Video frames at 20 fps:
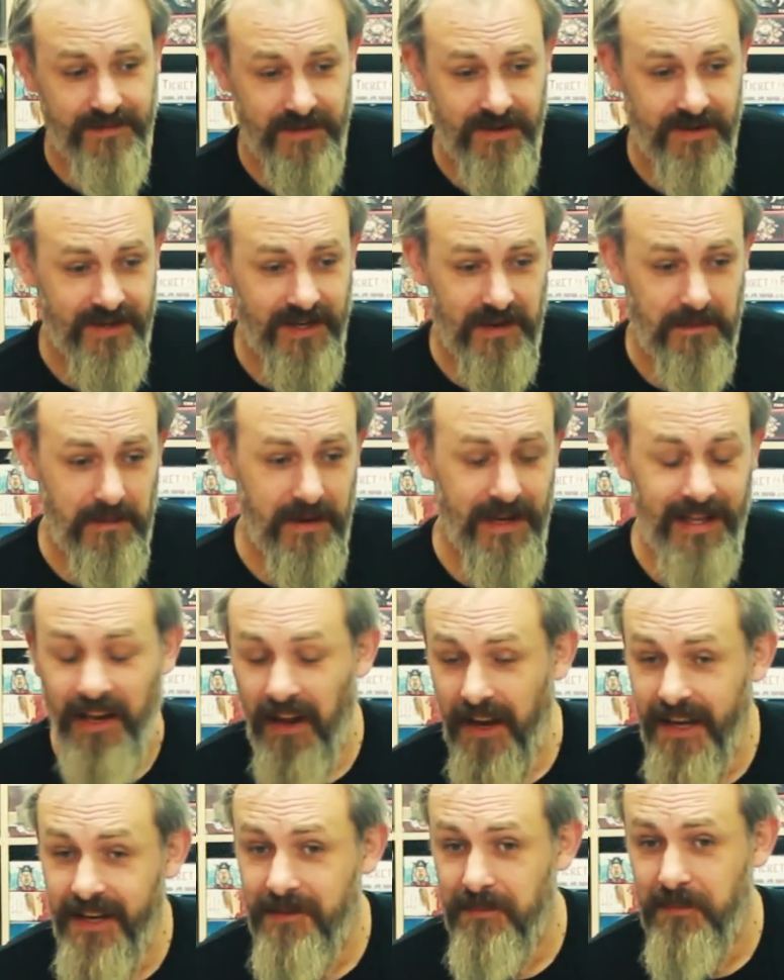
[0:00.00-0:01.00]
which is going to be
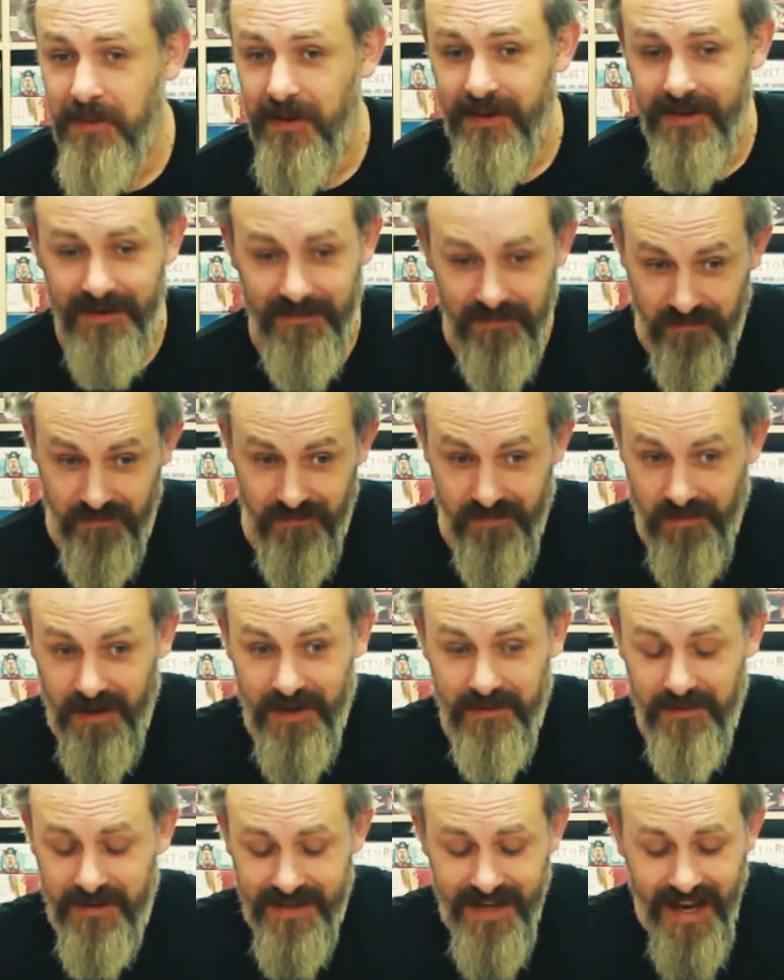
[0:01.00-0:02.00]
light because
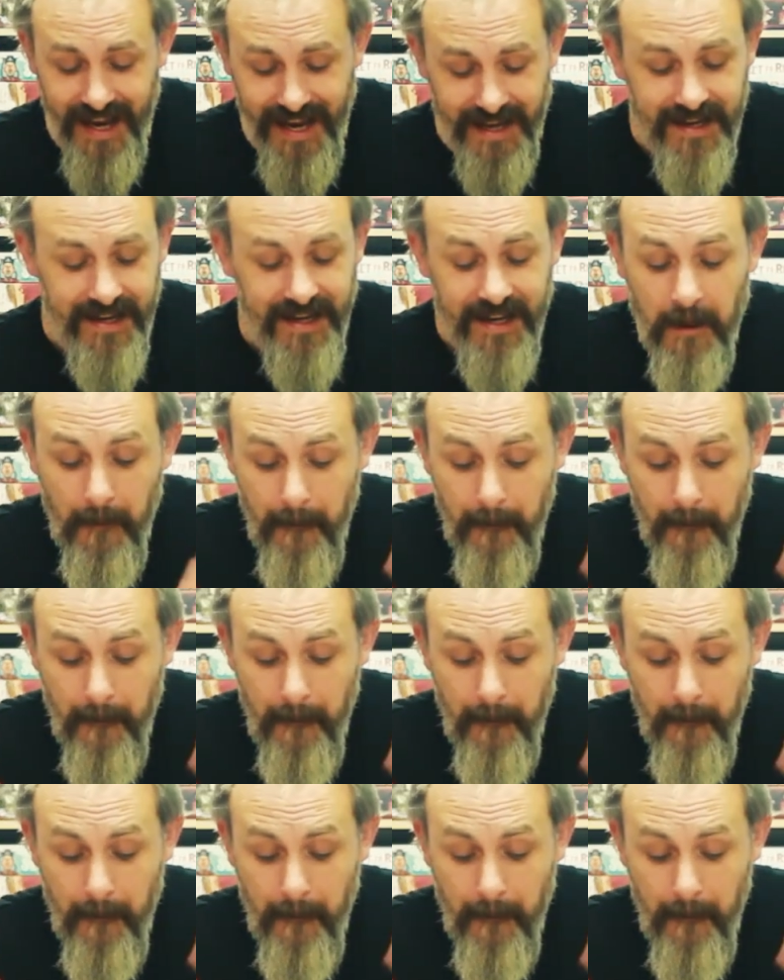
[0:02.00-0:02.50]
what can we say?